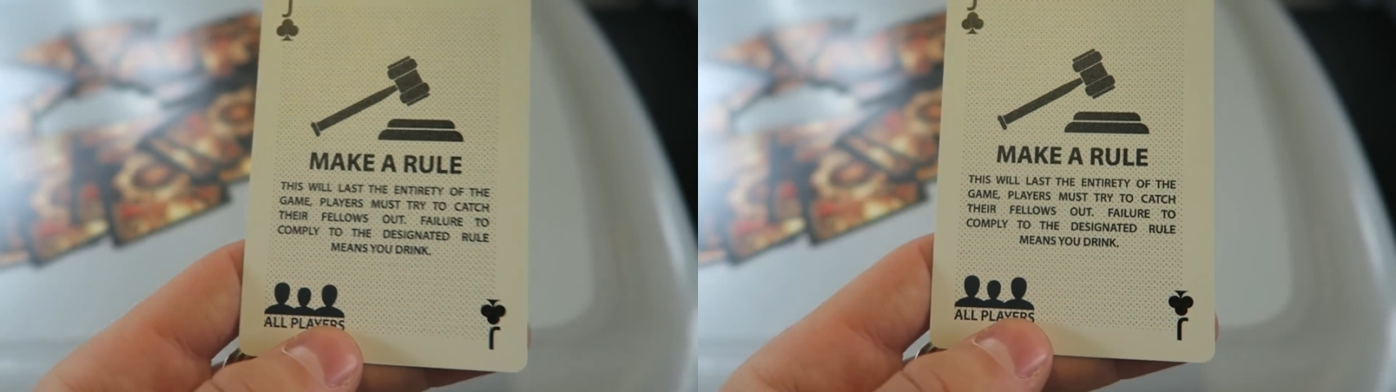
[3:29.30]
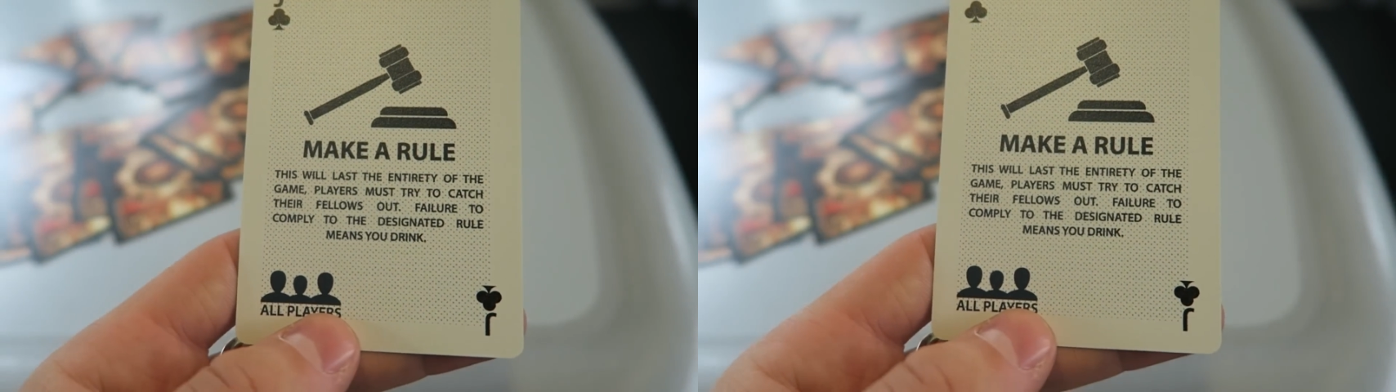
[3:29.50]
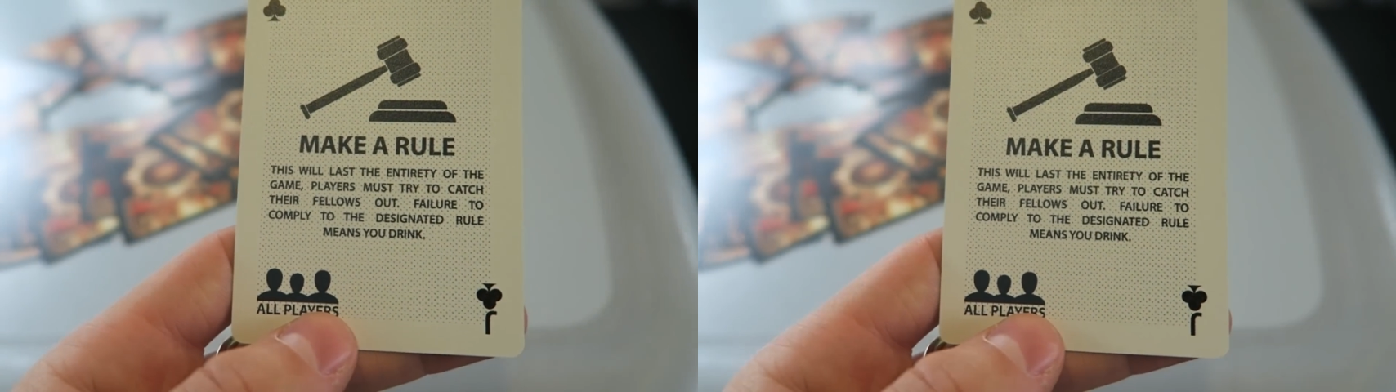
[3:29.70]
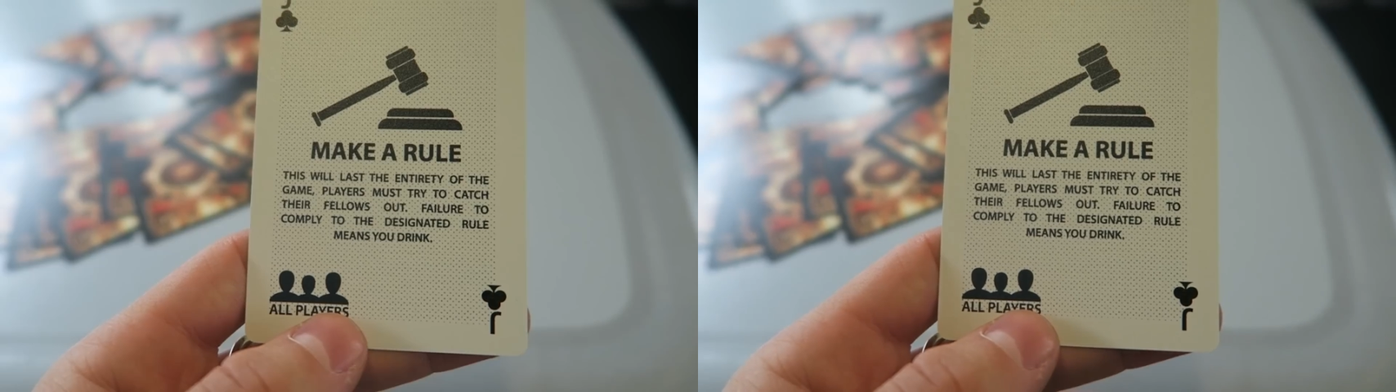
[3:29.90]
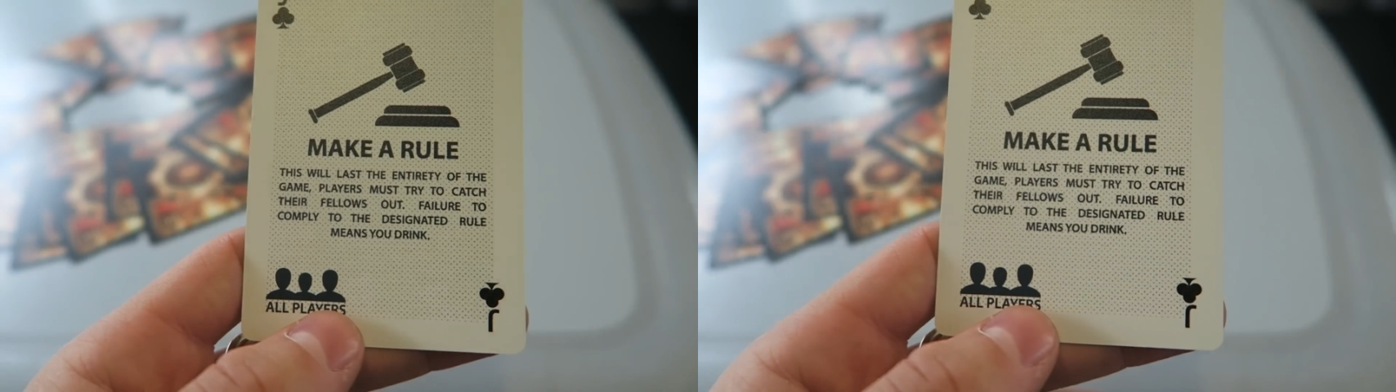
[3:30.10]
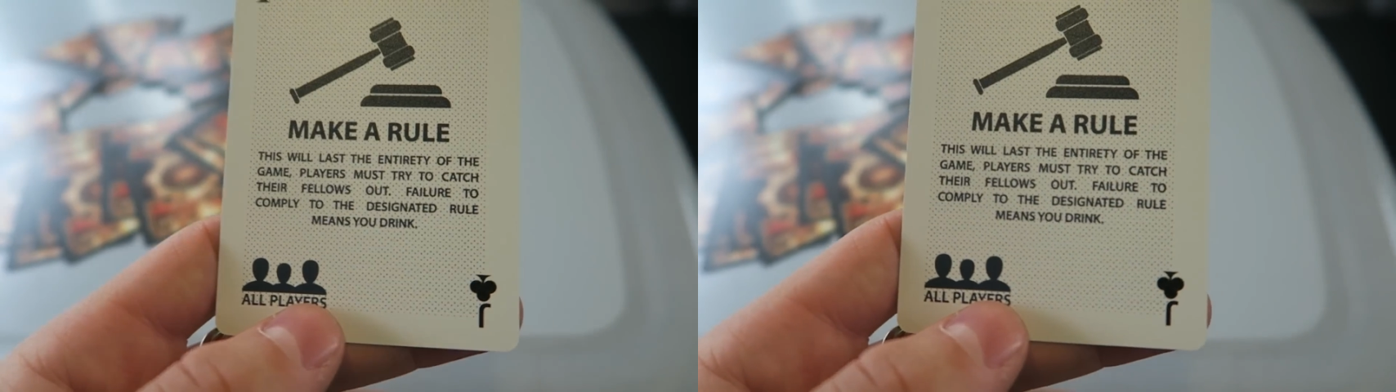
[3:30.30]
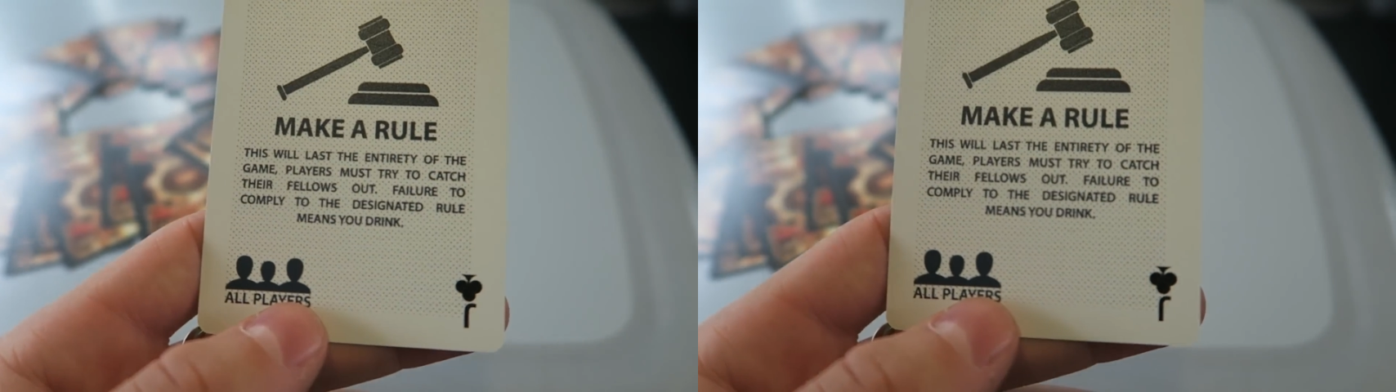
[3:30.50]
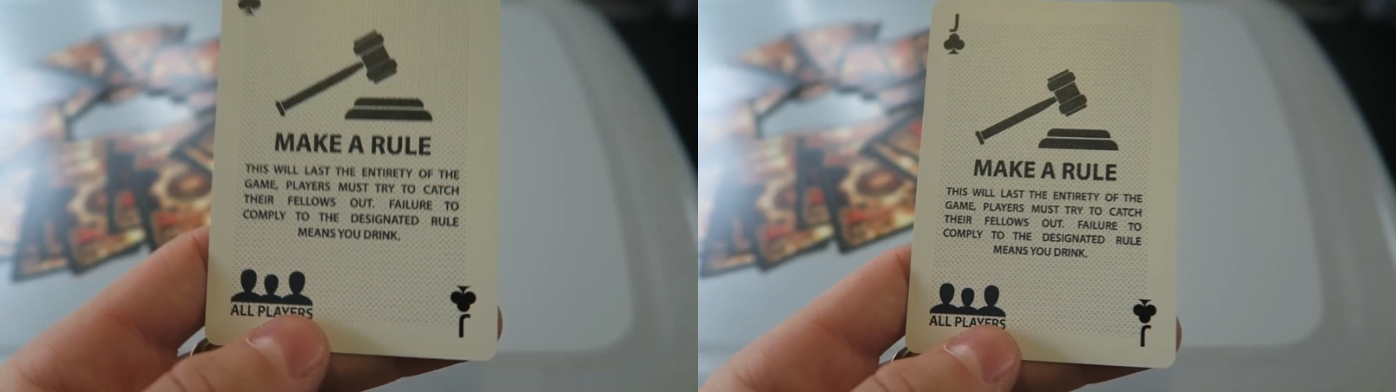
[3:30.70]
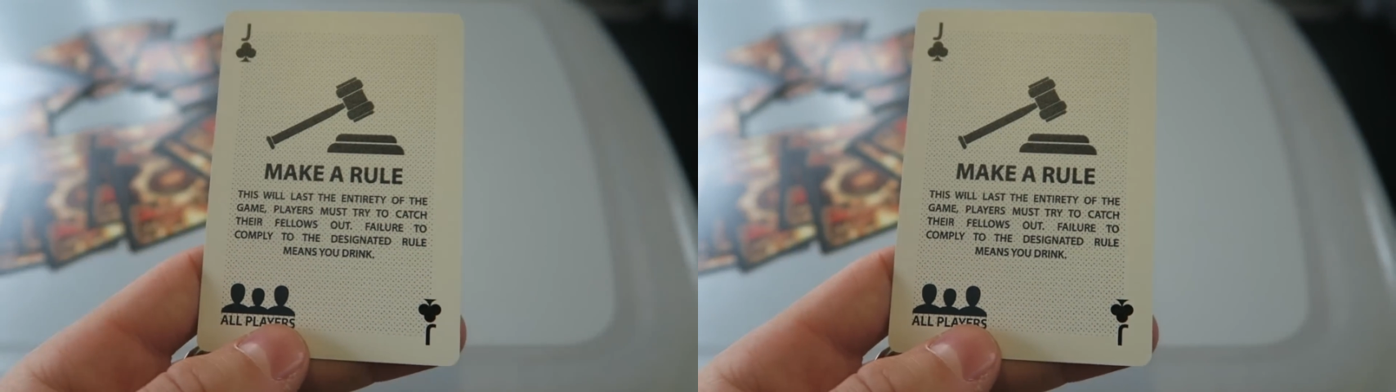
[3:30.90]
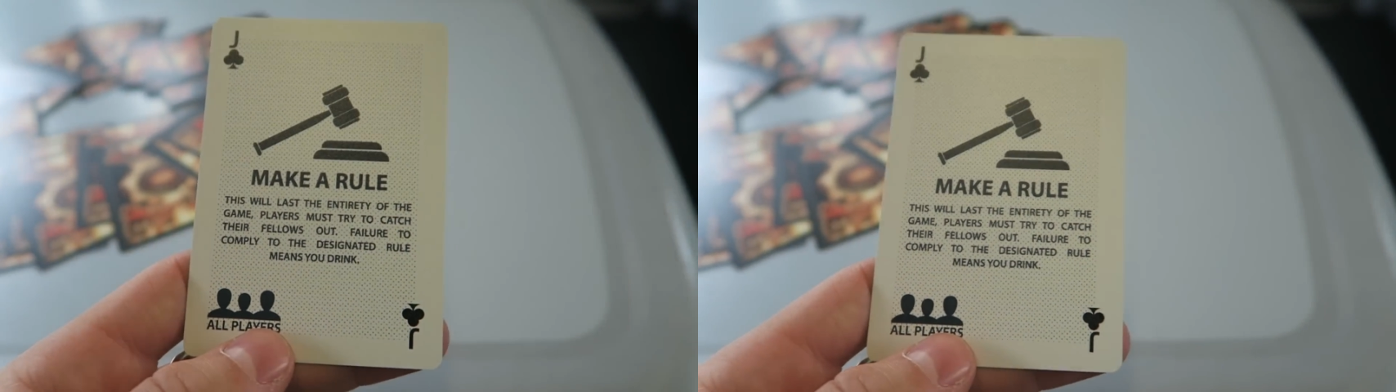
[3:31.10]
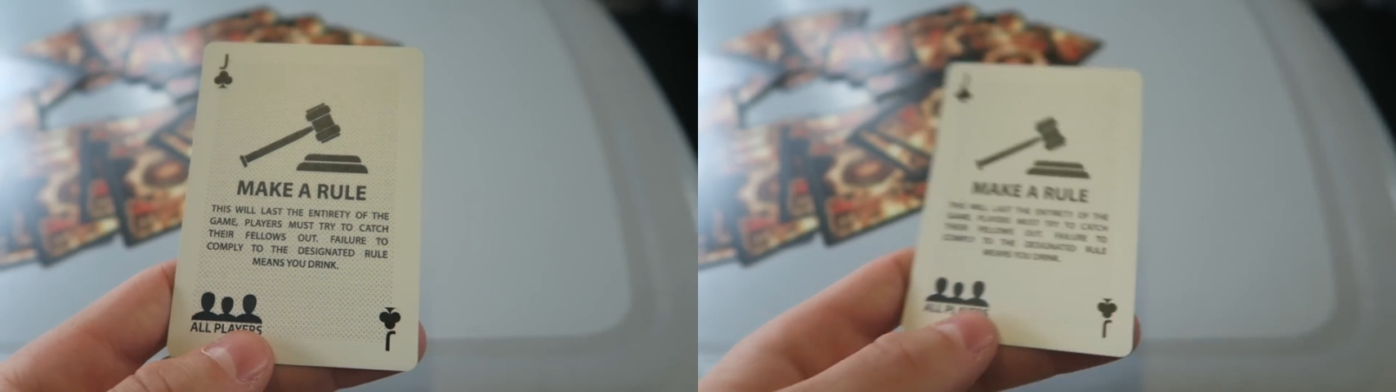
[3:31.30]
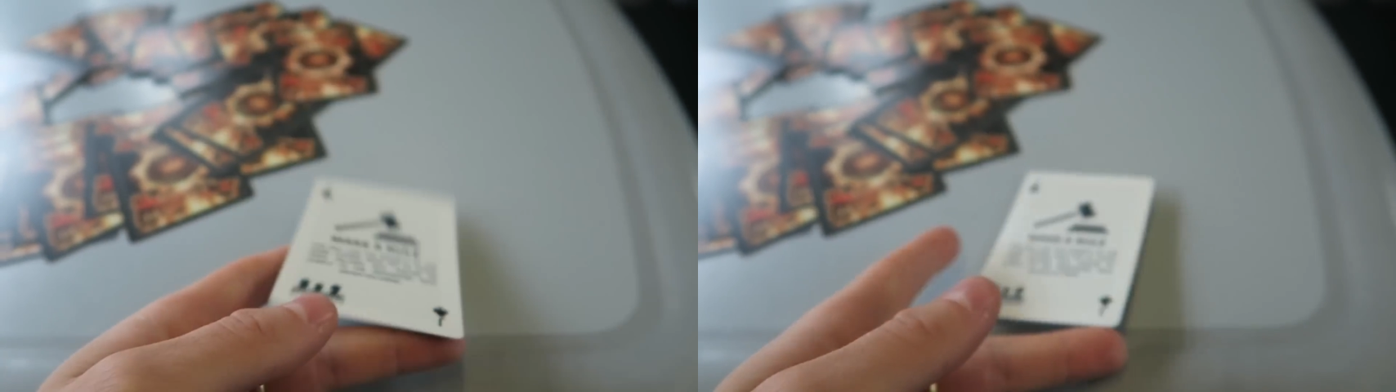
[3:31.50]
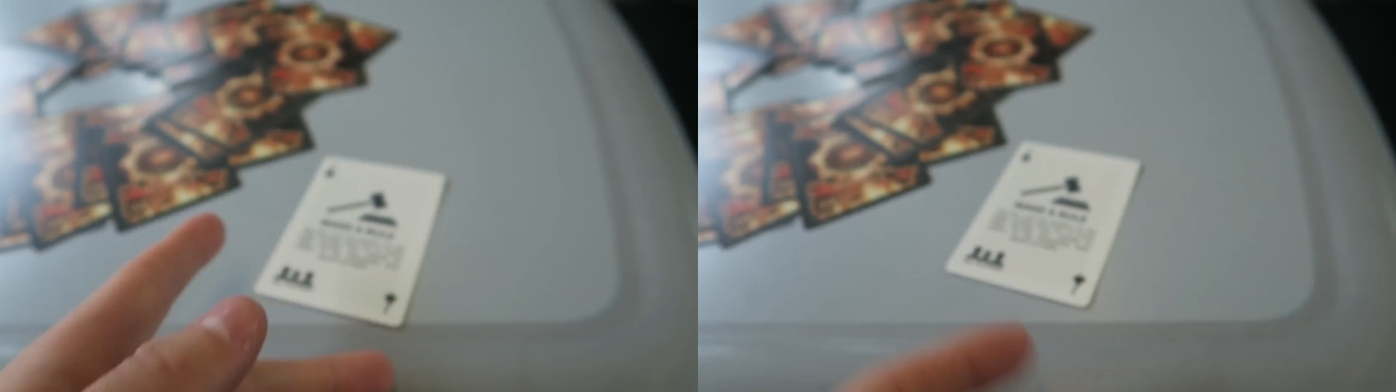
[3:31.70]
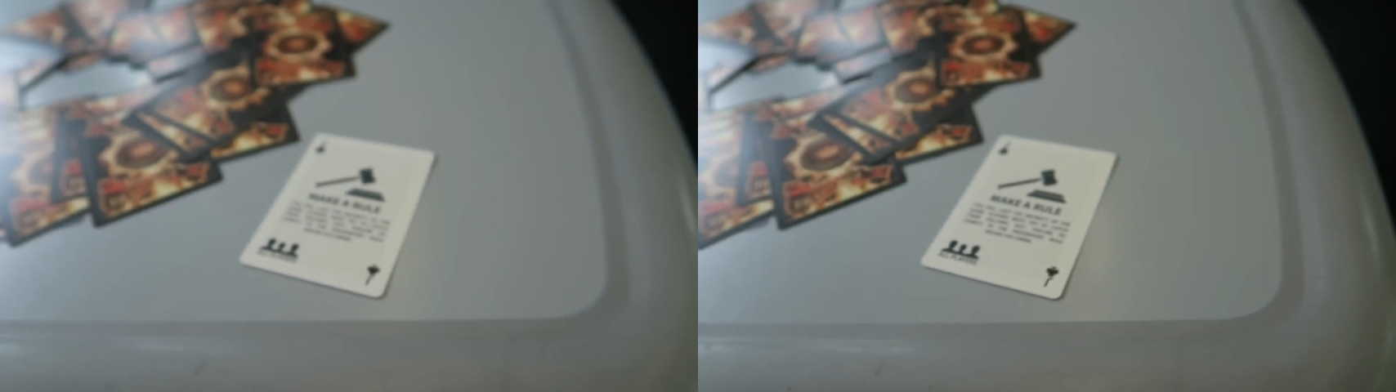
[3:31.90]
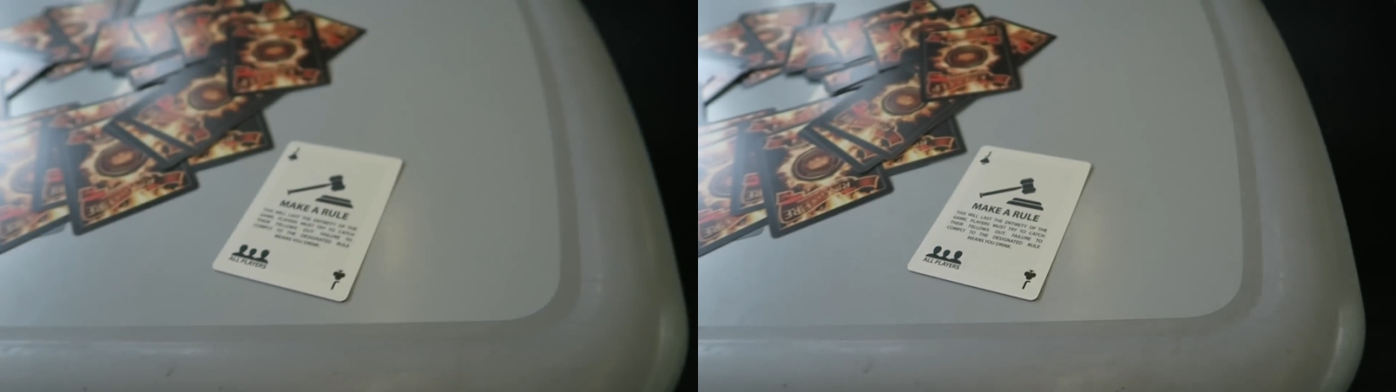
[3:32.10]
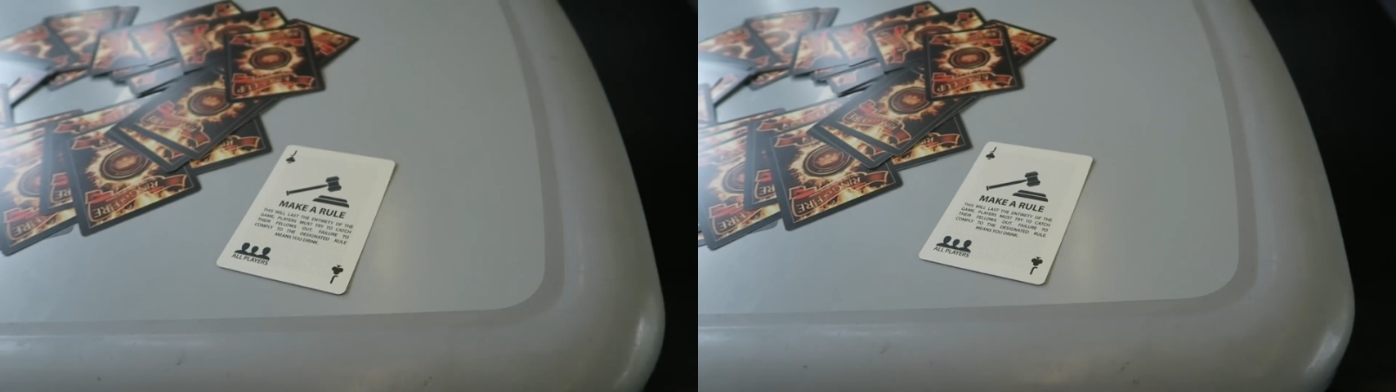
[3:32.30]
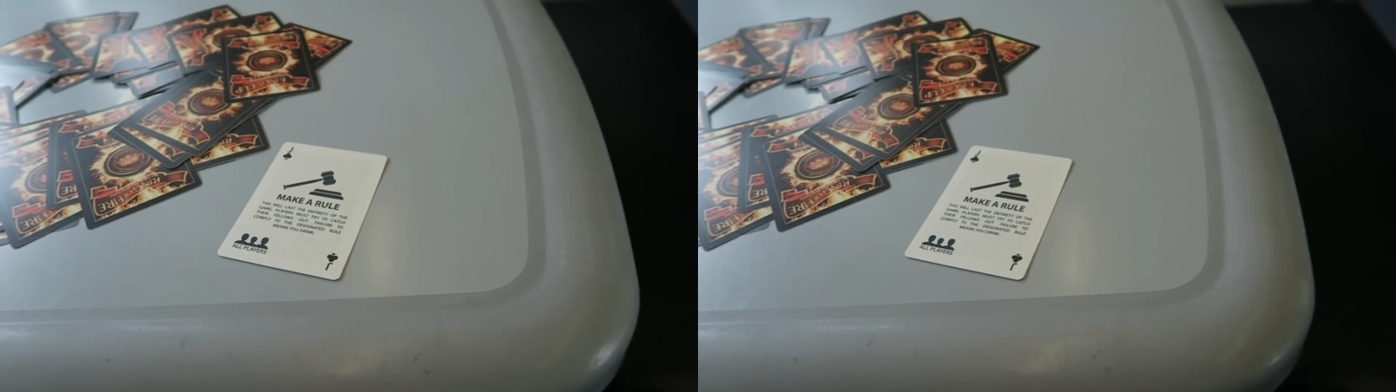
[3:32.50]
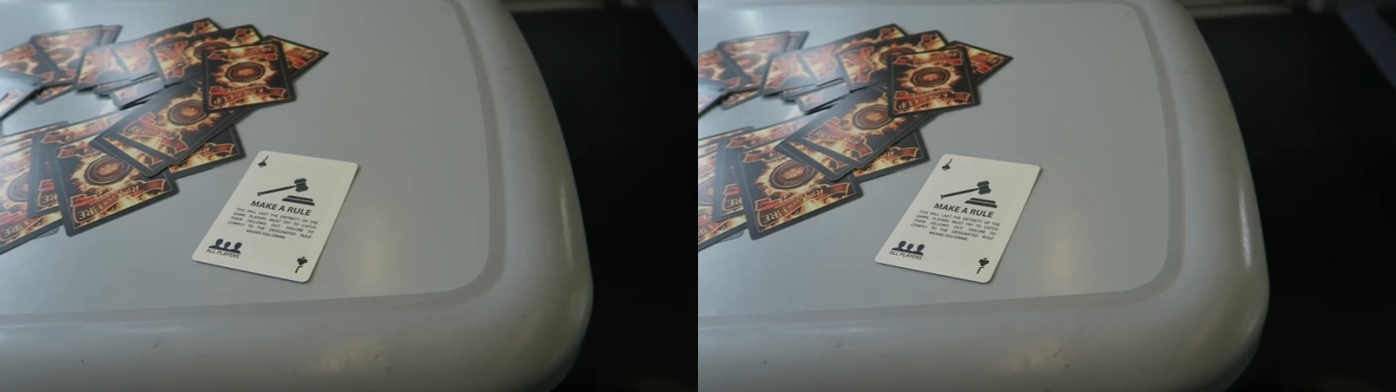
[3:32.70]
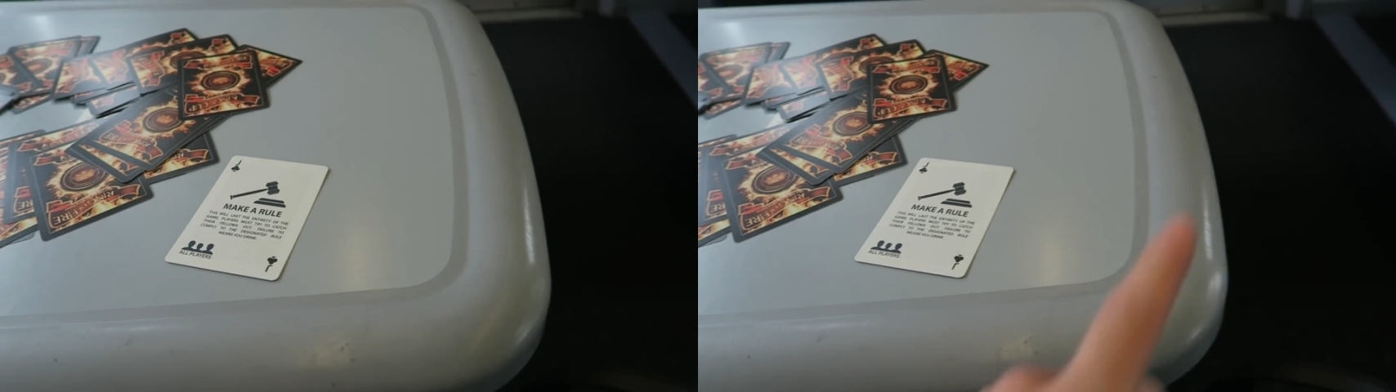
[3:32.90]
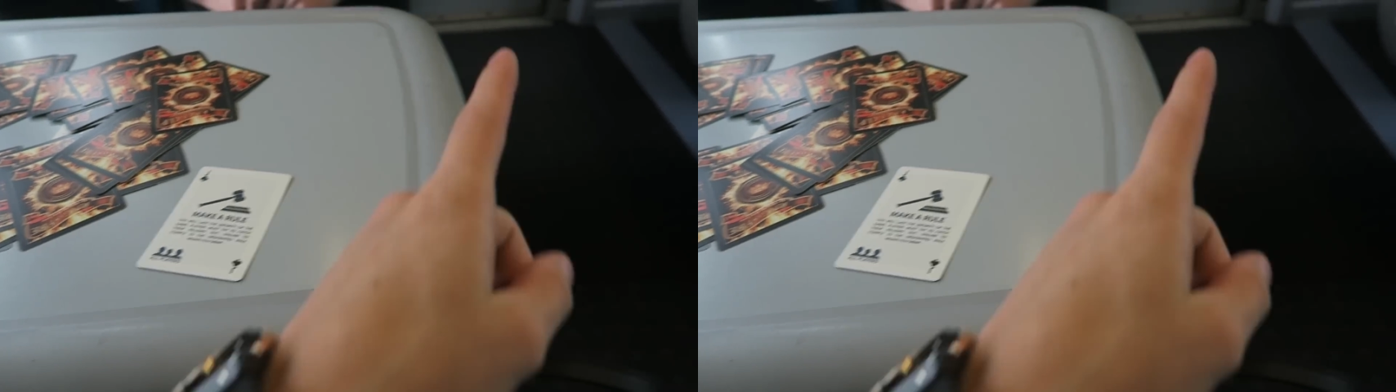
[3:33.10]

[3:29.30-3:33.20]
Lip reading: No face is visible, so there are no lips to read.